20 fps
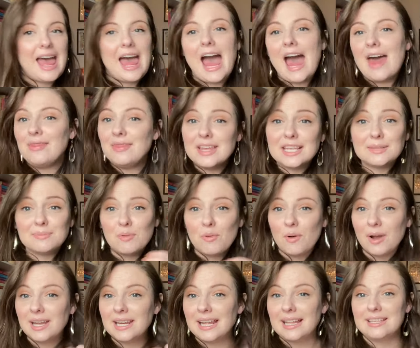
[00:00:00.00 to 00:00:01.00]
at this
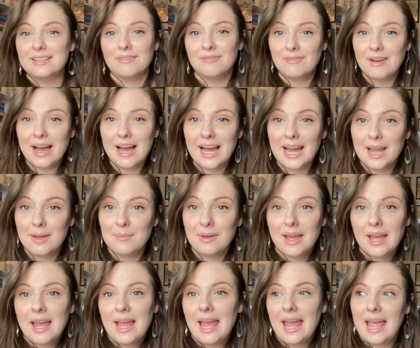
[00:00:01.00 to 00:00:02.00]
point, it's a vibe,
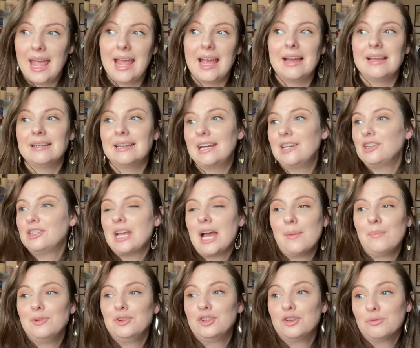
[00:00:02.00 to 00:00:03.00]
and I just
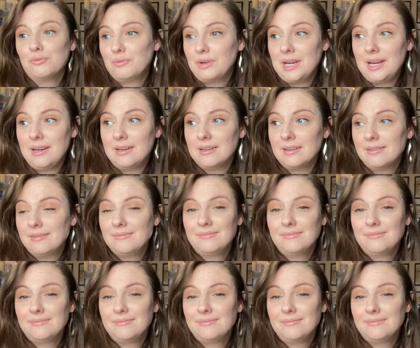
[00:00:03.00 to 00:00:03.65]
happen to read